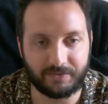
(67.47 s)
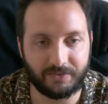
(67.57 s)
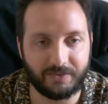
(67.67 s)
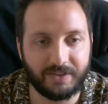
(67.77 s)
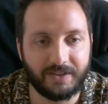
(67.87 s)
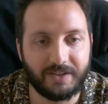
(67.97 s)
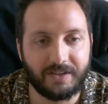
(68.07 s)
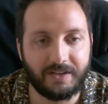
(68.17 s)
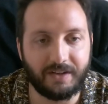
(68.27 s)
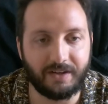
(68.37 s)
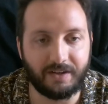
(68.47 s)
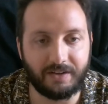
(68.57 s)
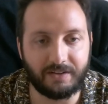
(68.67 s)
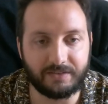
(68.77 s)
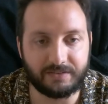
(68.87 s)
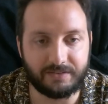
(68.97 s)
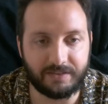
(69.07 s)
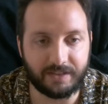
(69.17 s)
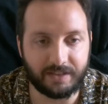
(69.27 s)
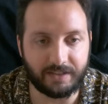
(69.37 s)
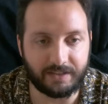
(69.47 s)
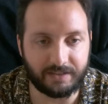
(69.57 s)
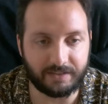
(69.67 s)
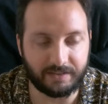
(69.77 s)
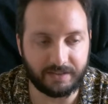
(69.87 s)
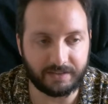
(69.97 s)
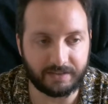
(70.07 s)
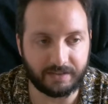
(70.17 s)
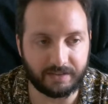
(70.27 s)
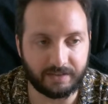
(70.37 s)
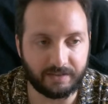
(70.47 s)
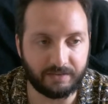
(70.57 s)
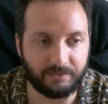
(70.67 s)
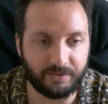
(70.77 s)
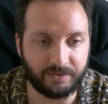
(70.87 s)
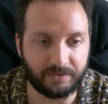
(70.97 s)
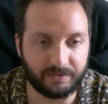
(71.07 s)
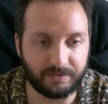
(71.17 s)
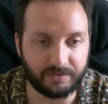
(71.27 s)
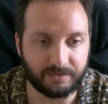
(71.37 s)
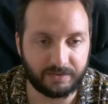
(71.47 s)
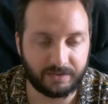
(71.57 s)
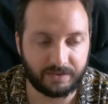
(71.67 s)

So uh, they needed a real